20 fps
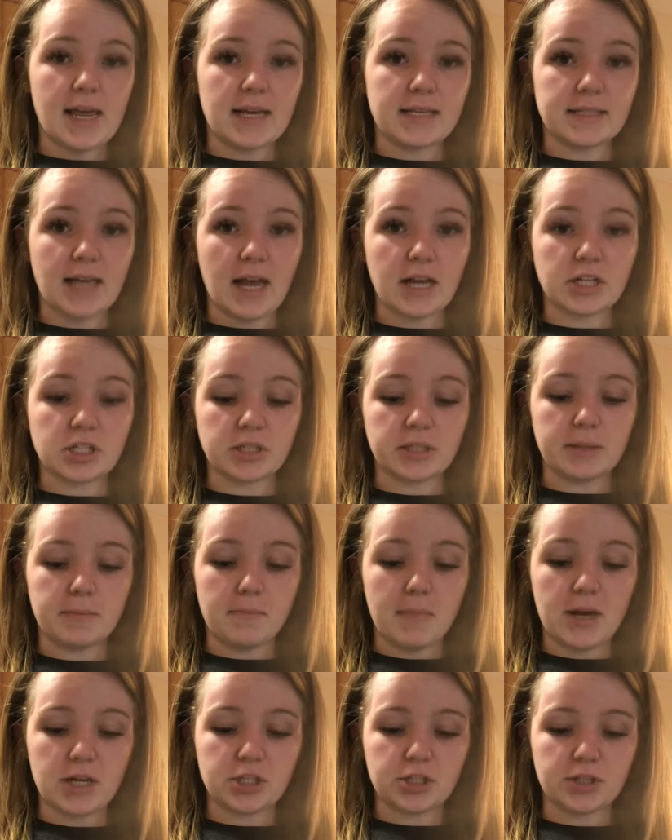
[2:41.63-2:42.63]
is actually
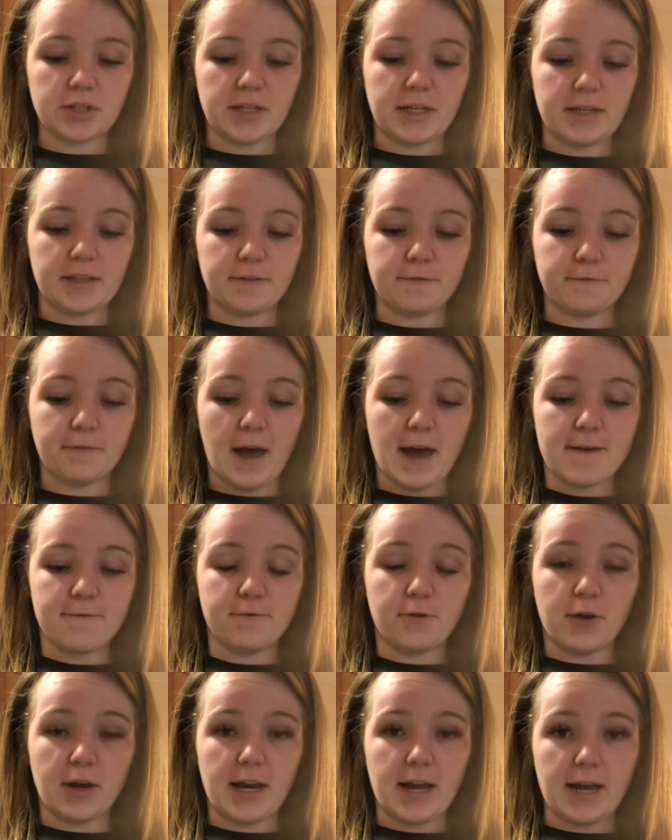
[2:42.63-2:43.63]
measuring the 5
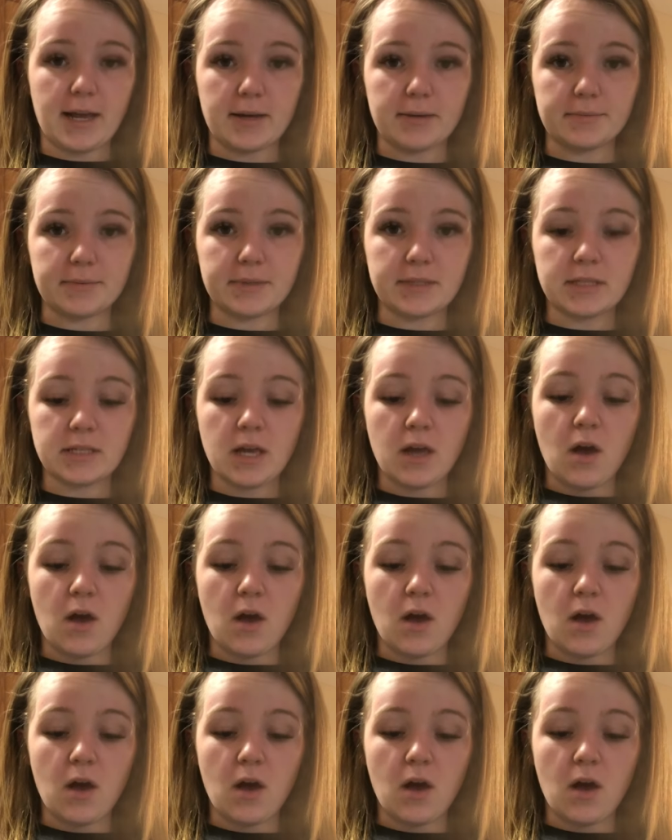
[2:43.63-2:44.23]
grams